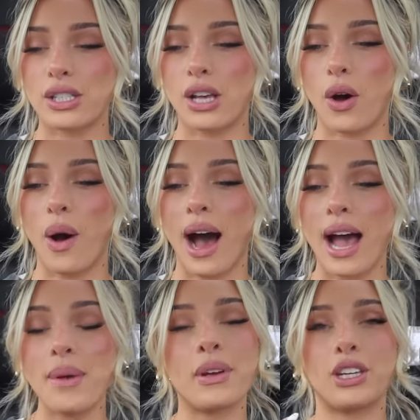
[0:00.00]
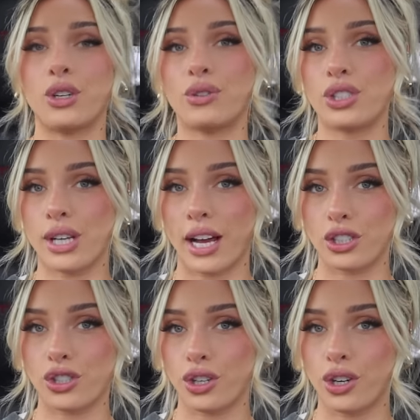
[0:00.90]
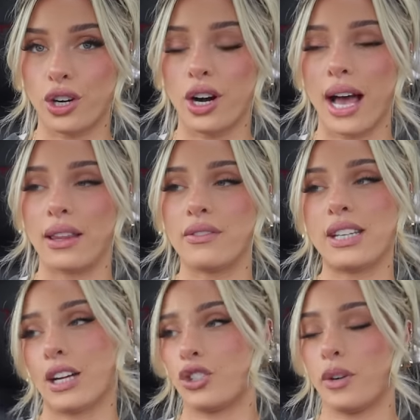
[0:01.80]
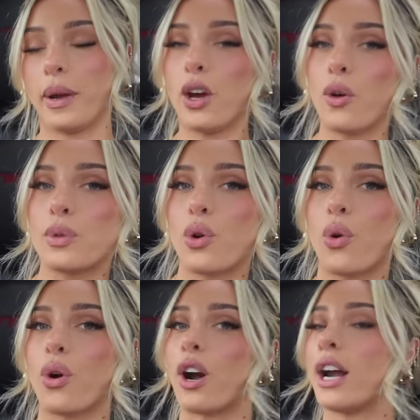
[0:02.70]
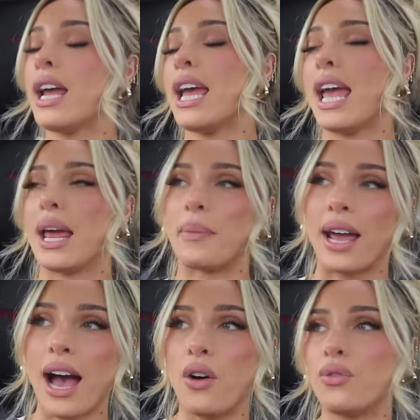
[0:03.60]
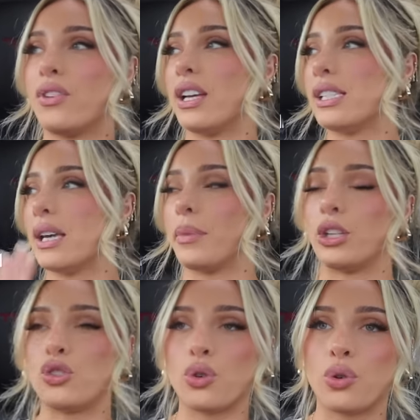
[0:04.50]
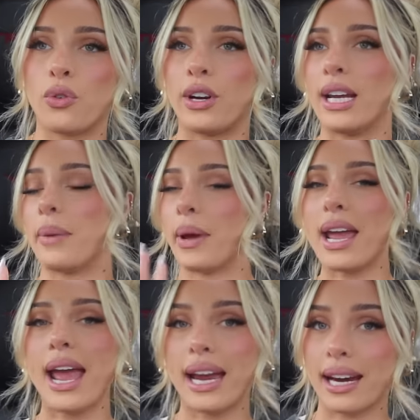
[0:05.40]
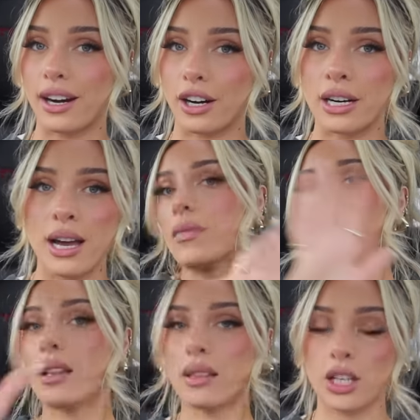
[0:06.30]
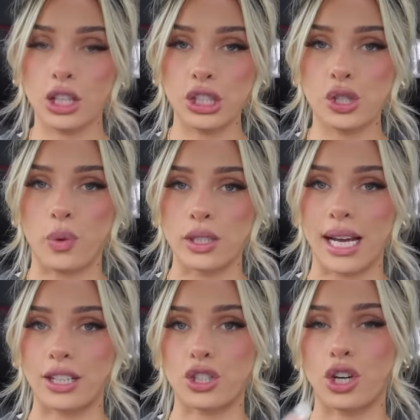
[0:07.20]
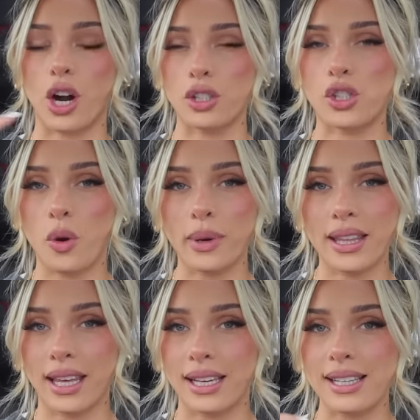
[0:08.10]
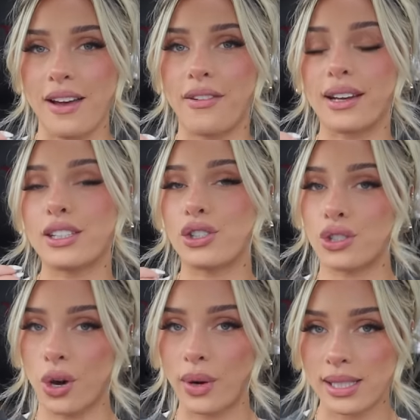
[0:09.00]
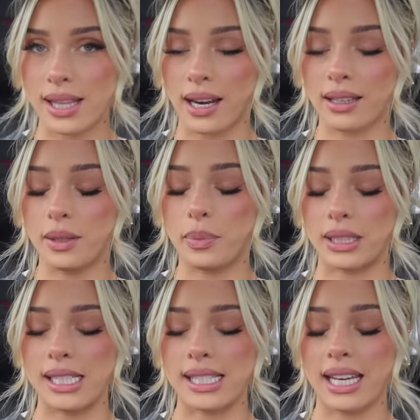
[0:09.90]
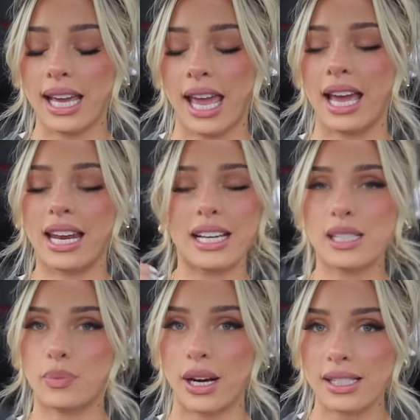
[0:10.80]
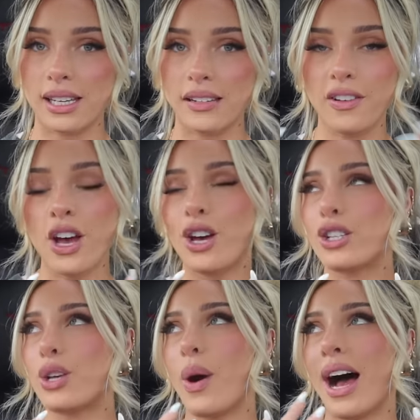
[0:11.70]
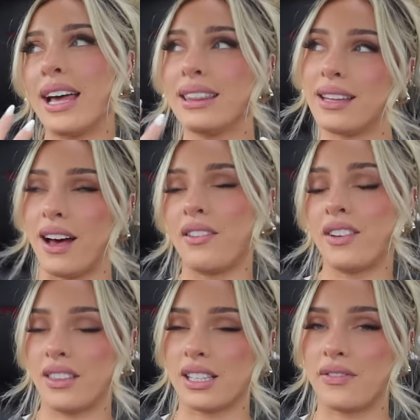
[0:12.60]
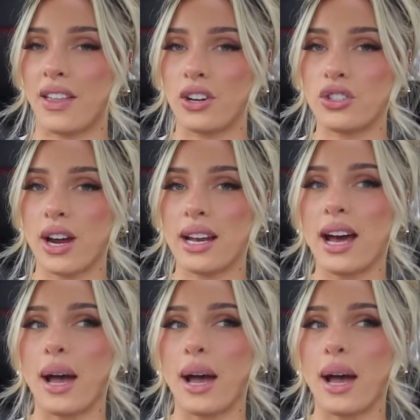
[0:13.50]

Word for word: So I am a huge texture girl. I love texture in my home decor, in my outfits, in my jewelry, in my hair. Literally just want texture on so many things. I find it so aesthetically pleasing and expressive, so I love this feather trend.